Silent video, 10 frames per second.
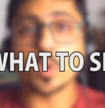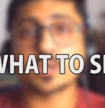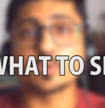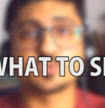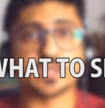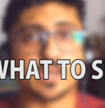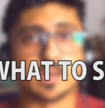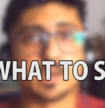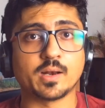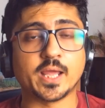what to sell
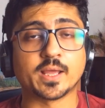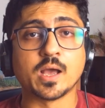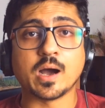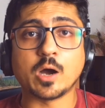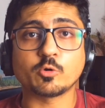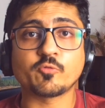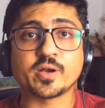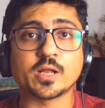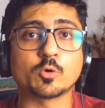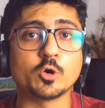like how to
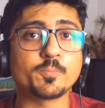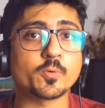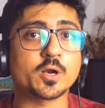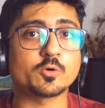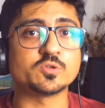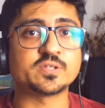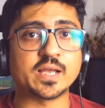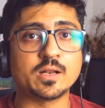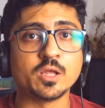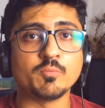find a good product to
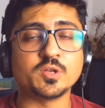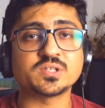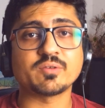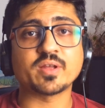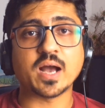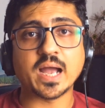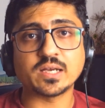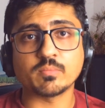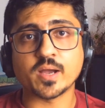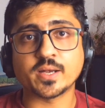sell which is having
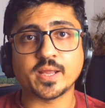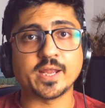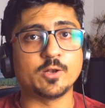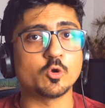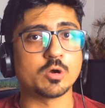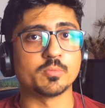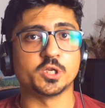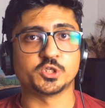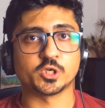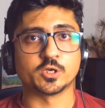high demand and low
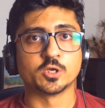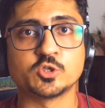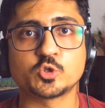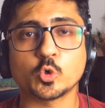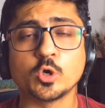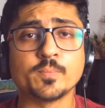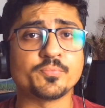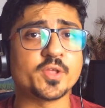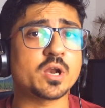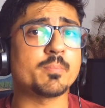competition. So
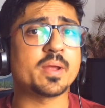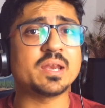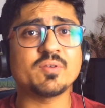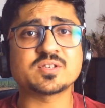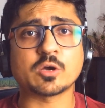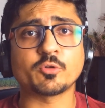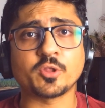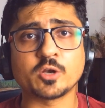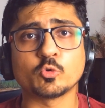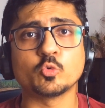there are many ways out
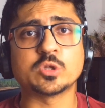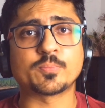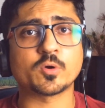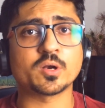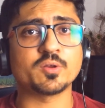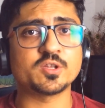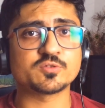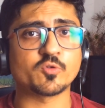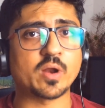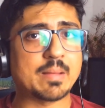there to do the product
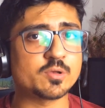research for